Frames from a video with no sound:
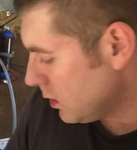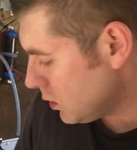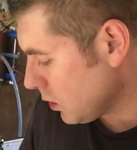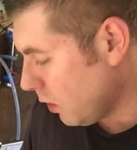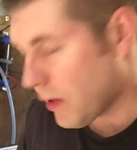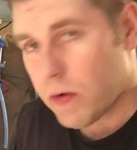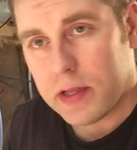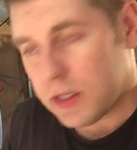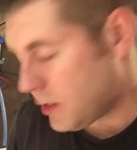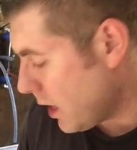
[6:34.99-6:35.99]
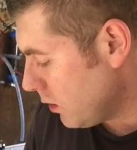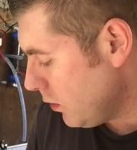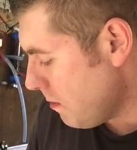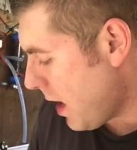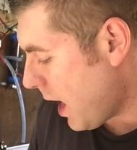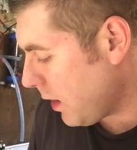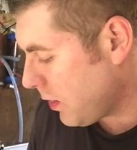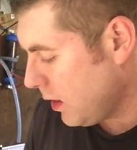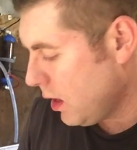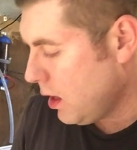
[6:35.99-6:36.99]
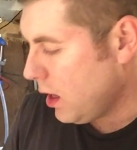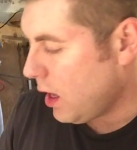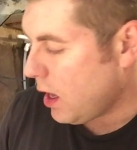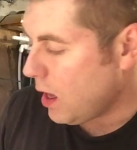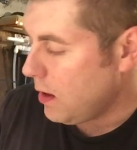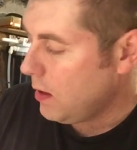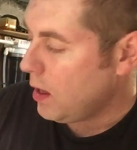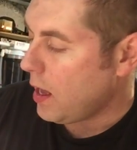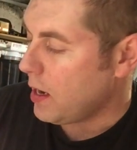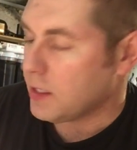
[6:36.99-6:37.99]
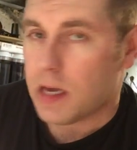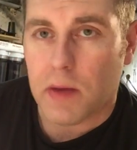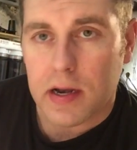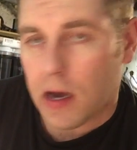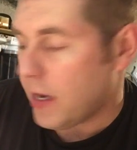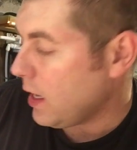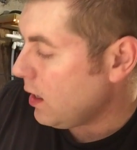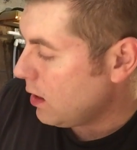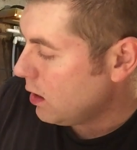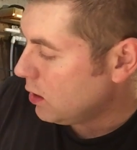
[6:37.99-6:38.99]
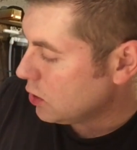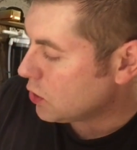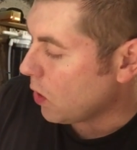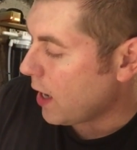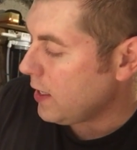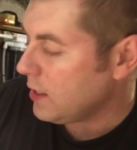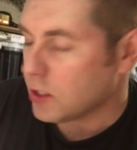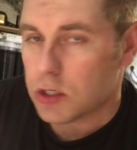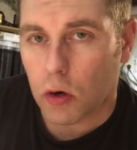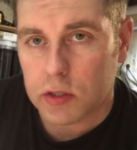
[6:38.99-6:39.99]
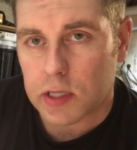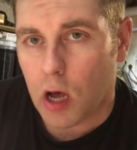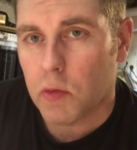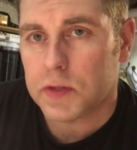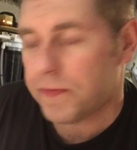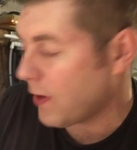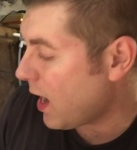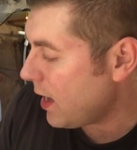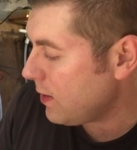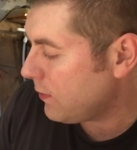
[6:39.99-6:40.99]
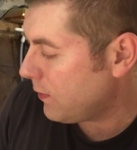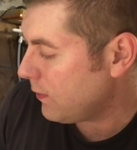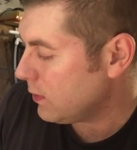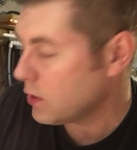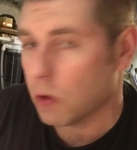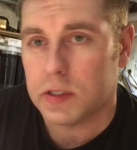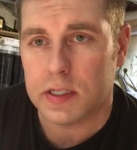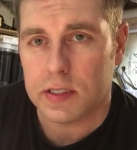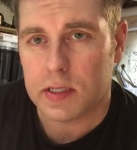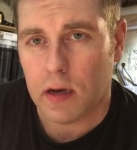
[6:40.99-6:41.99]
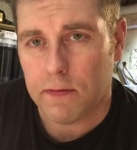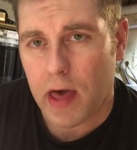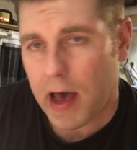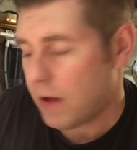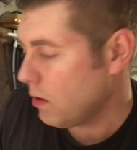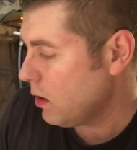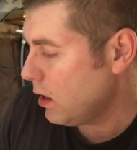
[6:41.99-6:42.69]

So if I write this down, do the math, and I take my 90, so I need to dose almost five doses of that.